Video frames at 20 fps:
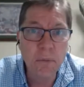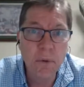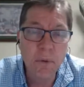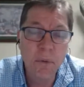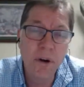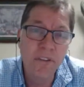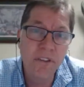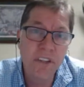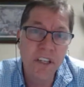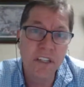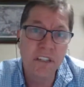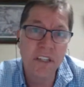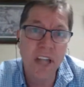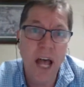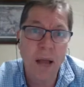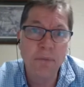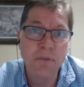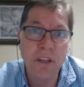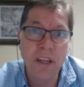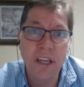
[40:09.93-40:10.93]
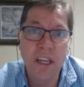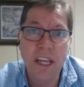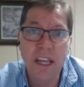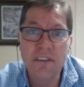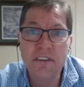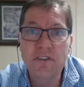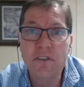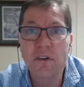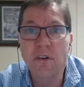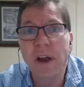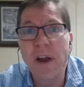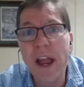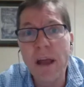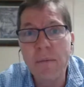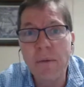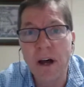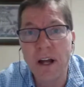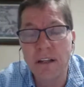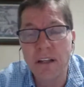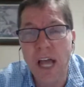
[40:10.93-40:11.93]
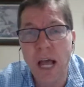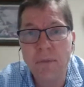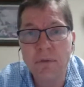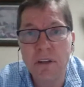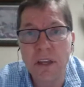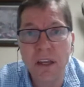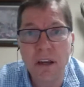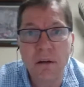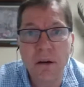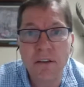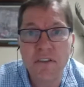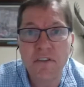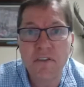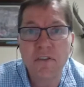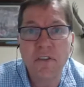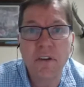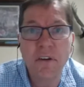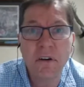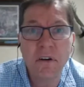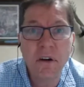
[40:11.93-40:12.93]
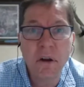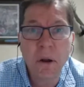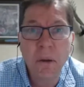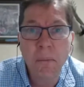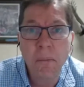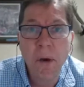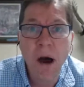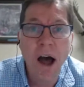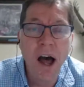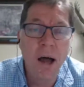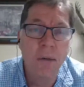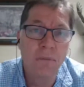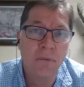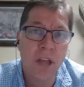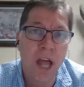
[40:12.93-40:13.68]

But what you said, top selling gifts for grandma, top selling gifts for mom,